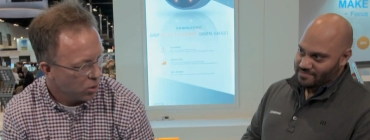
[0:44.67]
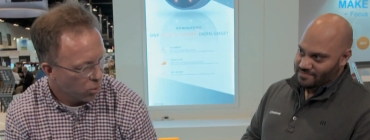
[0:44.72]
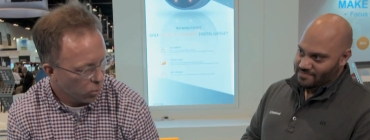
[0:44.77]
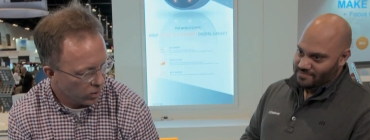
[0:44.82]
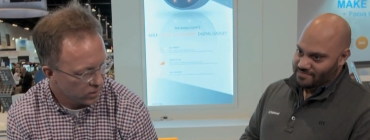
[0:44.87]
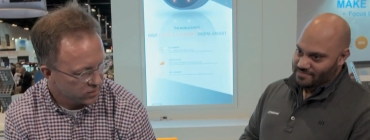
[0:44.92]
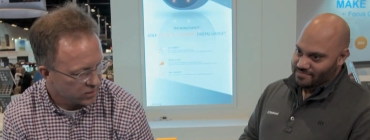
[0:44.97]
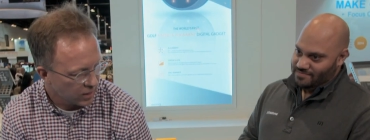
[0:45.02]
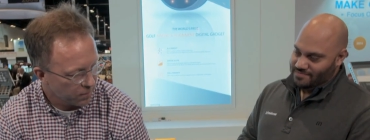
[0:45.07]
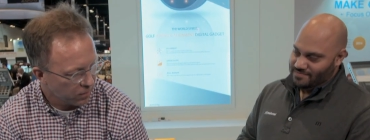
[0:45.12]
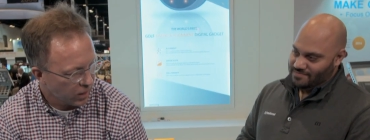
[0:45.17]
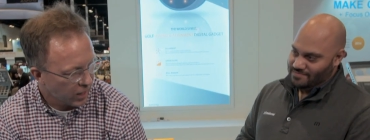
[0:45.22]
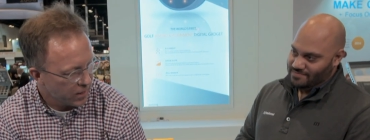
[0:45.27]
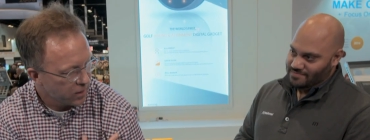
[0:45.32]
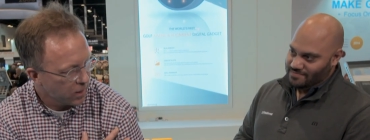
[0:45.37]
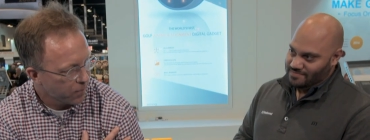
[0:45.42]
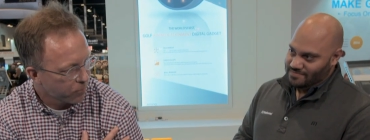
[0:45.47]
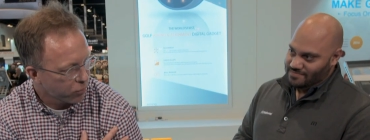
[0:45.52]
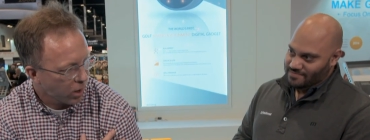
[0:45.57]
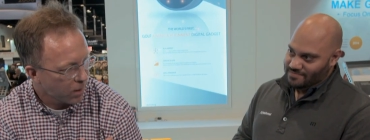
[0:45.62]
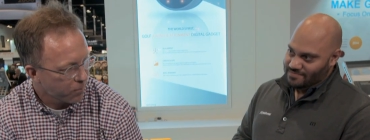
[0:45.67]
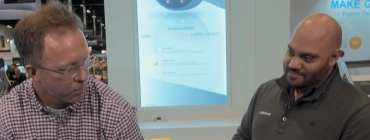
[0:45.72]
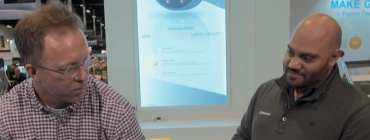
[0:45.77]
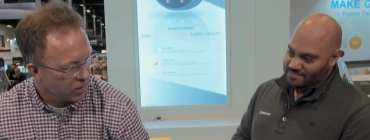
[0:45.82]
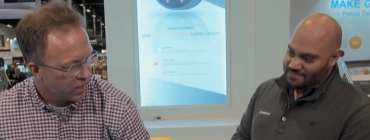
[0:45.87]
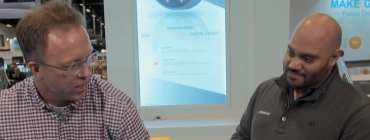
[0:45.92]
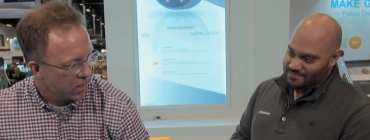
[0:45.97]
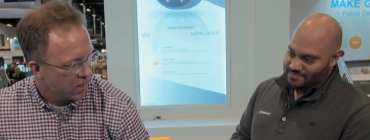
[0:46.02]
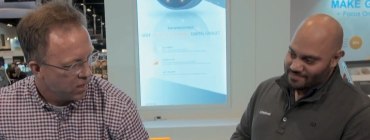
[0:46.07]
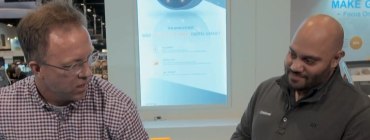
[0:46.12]
Speaker 1: Once I'm lined up
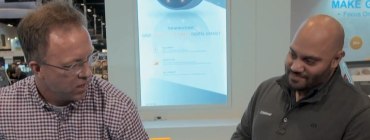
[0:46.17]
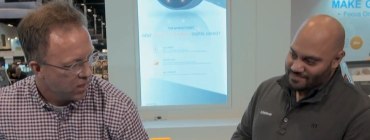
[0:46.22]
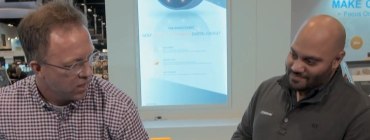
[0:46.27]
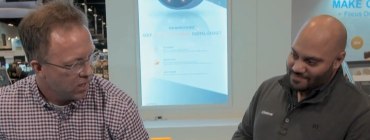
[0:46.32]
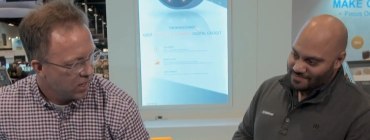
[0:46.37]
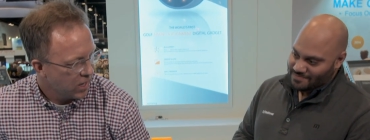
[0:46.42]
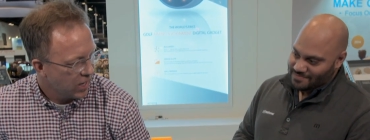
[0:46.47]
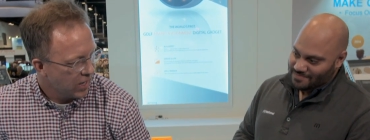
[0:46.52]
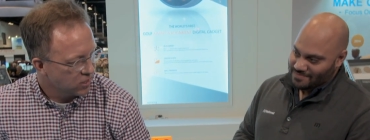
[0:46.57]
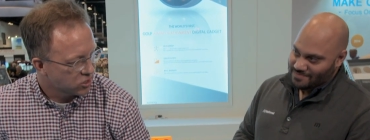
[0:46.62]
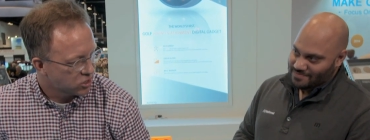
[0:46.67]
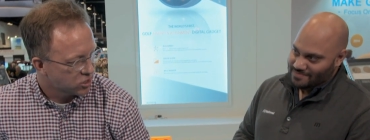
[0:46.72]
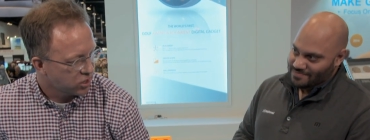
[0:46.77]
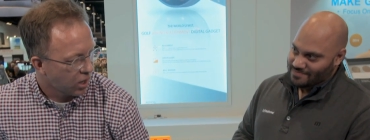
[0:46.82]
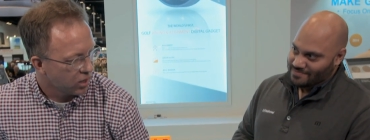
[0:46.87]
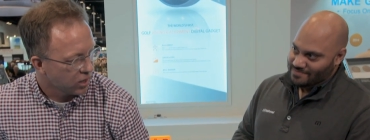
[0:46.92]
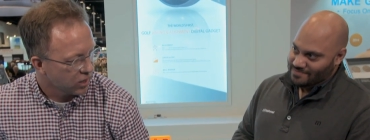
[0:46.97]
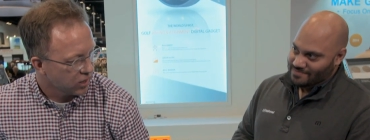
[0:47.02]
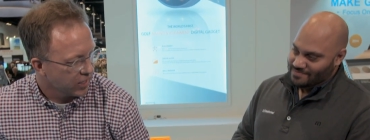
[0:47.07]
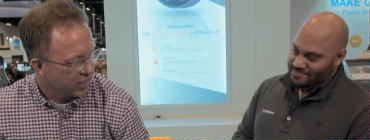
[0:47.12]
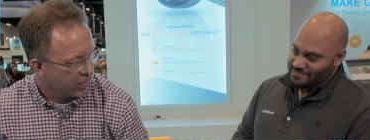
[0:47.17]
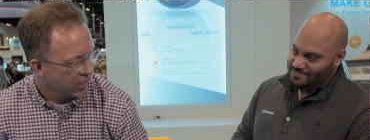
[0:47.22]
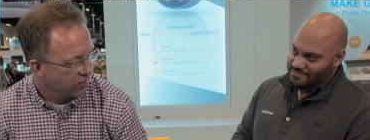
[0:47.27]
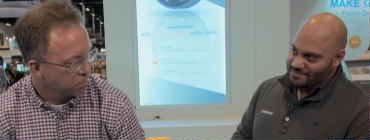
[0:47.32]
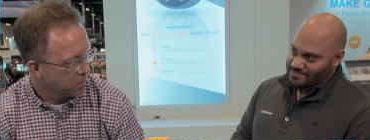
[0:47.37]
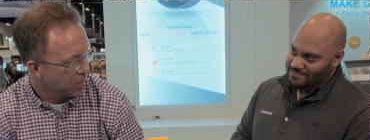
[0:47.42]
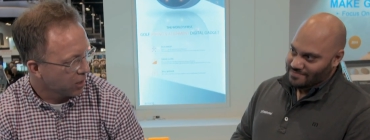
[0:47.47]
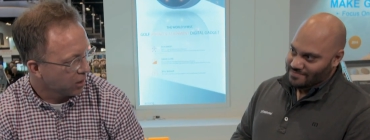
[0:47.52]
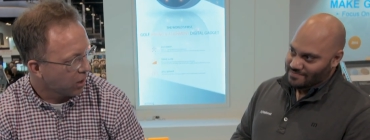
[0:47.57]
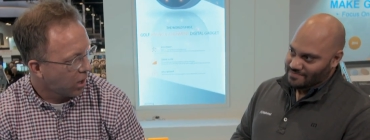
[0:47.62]
properly, it solidly gives
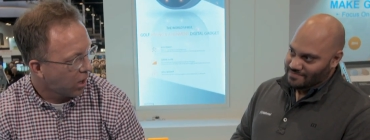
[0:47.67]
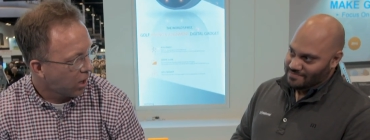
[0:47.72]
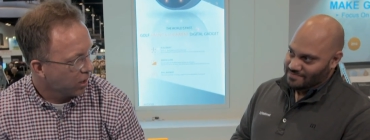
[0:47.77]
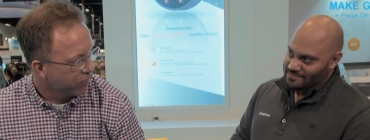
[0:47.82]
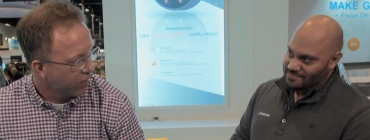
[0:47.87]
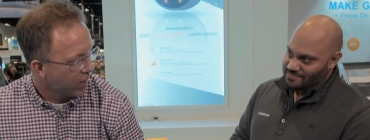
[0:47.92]
me a long